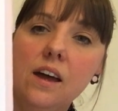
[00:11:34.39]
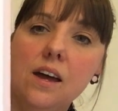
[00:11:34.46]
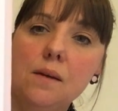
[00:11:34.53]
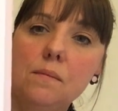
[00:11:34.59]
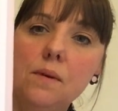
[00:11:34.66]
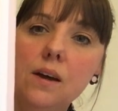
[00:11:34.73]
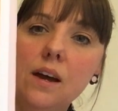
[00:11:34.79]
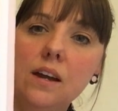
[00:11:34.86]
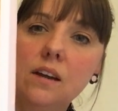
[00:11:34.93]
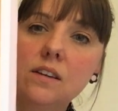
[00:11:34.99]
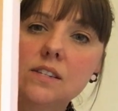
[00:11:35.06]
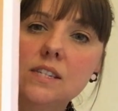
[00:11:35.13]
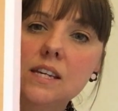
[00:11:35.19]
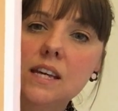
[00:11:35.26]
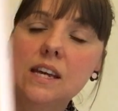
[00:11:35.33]
And I'll
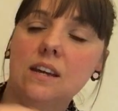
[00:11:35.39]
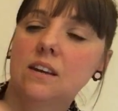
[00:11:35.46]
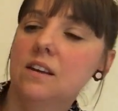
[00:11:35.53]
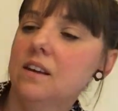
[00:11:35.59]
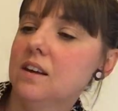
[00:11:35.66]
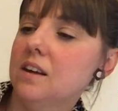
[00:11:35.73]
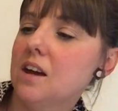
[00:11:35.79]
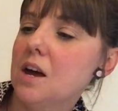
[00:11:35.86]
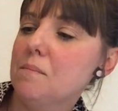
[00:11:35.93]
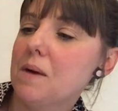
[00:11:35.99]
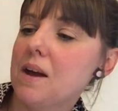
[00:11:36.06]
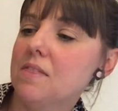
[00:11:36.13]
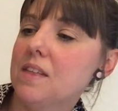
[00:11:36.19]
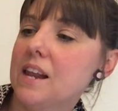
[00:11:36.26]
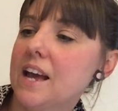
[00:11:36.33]
see
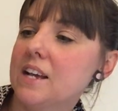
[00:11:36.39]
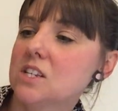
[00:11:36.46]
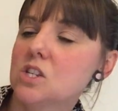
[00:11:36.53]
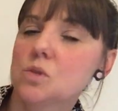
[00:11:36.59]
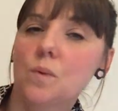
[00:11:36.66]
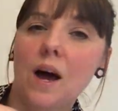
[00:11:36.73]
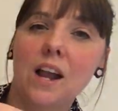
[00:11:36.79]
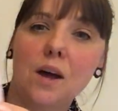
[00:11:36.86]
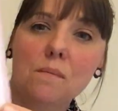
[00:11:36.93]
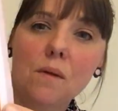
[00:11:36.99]
about the legs as well.